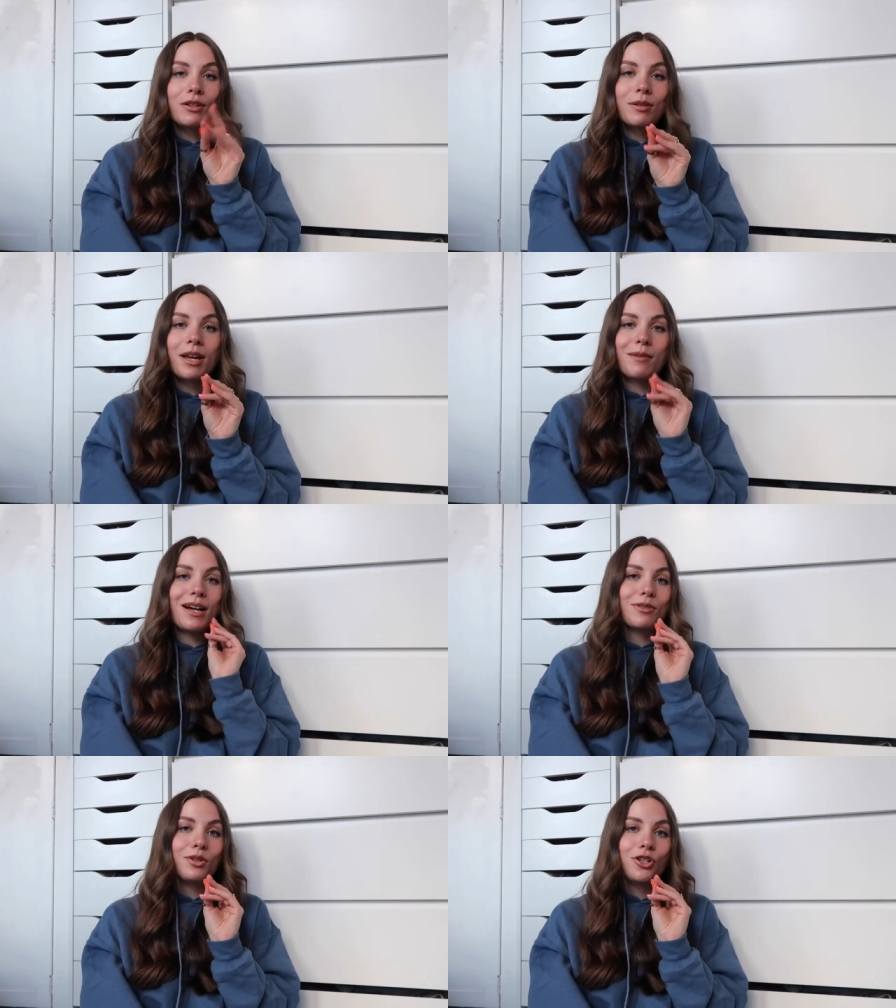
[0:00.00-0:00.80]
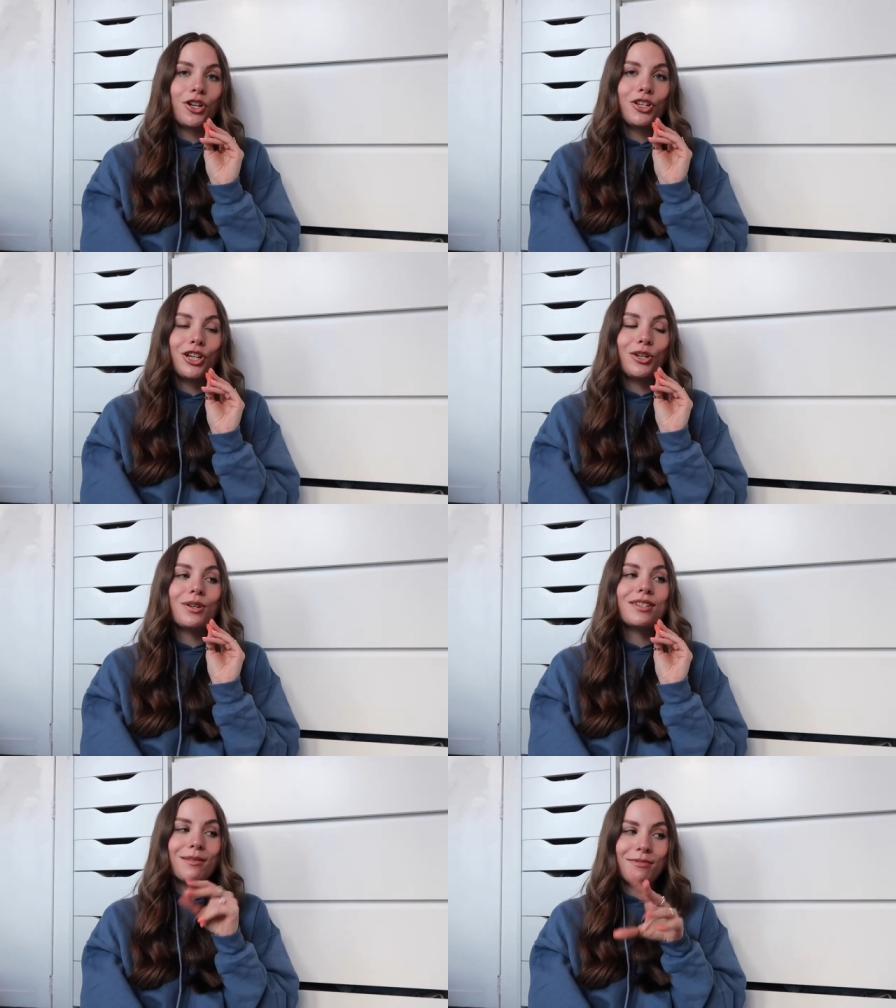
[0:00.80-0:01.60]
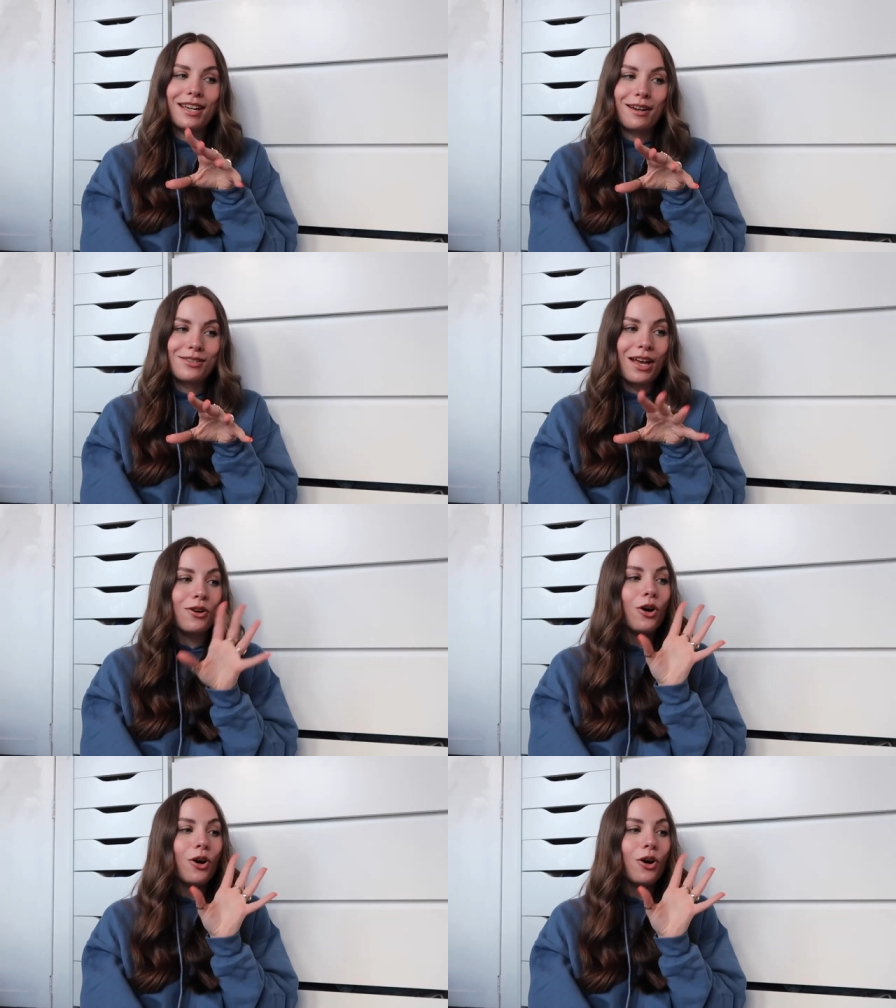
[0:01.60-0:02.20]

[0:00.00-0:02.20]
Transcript: Whilst I'm here I might as well show you something else that I